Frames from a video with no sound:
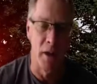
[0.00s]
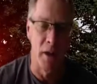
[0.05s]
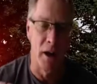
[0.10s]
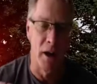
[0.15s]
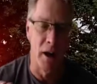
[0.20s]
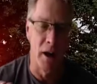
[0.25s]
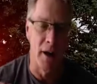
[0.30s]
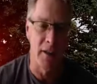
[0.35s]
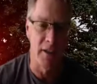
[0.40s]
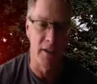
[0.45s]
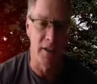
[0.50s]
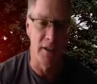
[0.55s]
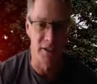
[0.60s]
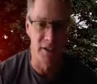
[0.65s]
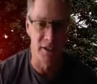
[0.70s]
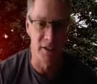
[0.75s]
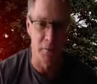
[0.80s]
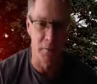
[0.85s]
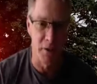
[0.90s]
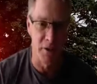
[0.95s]
I could test
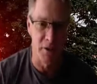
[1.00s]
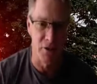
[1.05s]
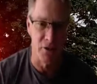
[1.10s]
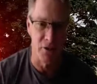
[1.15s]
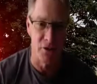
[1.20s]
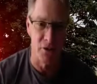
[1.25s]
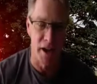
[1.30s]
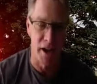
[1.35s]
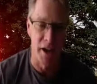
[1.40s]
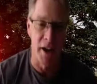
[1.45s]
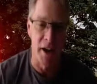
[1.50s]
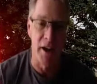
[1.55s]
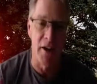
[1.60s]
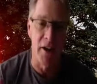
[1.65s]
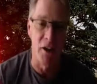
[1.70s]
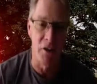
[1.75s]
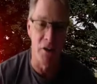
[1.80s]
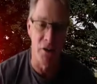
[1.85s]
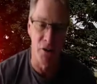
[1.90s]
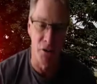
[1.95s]
the muscle, and I
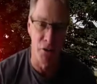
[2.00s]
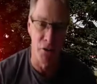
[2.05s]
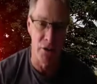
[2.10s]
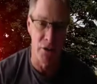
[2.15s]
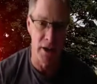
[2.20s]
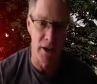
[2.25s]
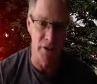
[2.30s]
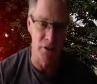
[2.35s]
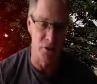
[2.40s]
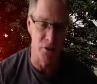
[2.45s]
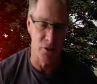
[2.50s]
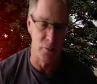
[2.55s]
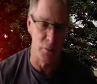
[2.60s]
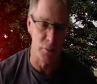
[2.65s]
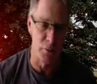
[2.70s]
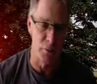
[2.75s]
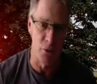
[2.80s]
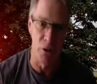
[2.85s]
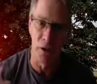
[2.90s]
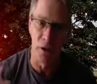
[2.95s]
already know the answer
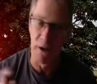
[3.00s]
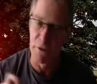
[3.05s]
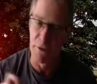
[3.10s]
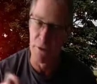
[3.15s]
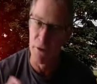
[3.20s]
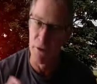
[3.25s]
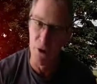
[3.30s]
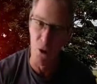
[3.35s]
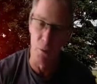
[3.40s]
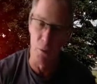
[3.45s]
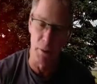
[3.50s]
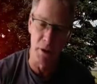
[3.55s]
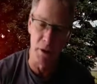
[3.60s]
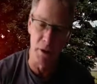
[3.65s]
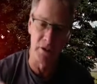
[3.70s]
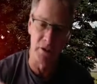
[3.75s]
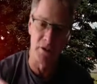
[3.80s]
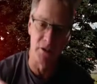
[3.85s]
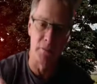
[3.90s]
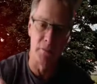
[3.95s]
before I even know,
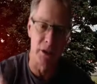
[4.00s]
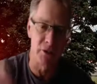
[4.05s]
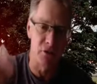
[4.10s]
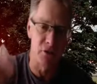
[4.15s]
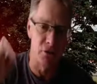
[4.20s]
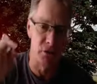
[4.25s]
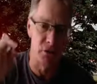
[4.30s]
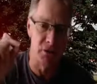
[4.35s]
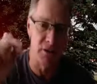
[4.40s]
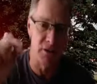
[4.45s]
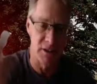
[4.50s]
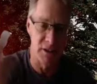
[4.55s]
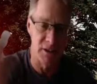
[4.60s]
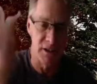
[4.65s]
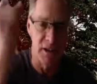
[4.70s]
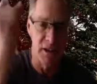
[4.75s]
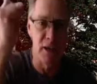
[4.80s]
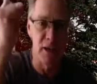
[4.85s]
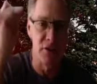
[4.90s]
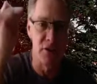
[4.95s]
because the muscle
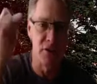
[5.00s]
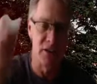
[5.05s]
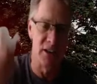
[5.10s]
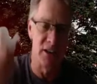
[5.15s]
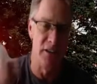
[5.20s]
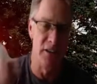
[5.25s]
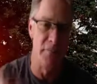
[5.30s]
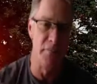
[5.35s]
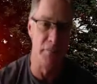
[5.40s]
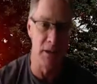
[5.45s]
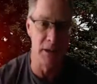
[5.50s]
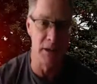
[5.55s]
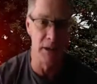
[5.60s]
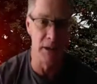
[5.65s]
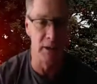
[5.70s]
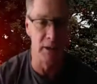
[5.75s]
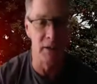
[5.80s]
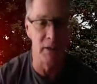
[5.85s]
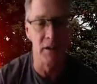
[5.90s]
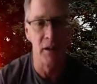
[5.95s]
disengages
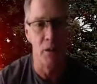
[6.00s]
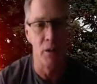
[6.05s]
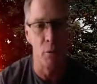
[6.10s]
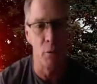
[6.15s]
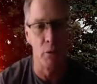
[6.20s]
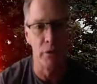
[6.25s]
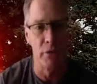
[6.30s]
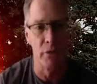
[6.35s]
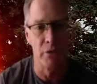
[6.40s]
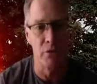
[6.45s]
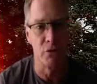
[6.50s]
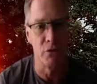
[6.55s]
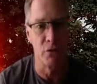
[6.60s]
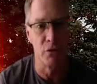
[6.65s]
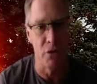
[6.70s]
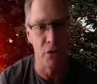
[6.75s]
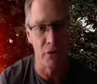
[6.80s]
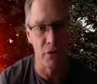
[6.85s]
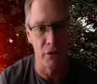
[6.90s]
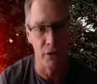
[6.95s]
immediately when there's a
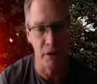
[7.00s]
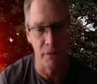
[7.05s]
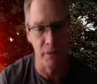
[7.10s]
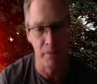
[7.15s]
wrong thing.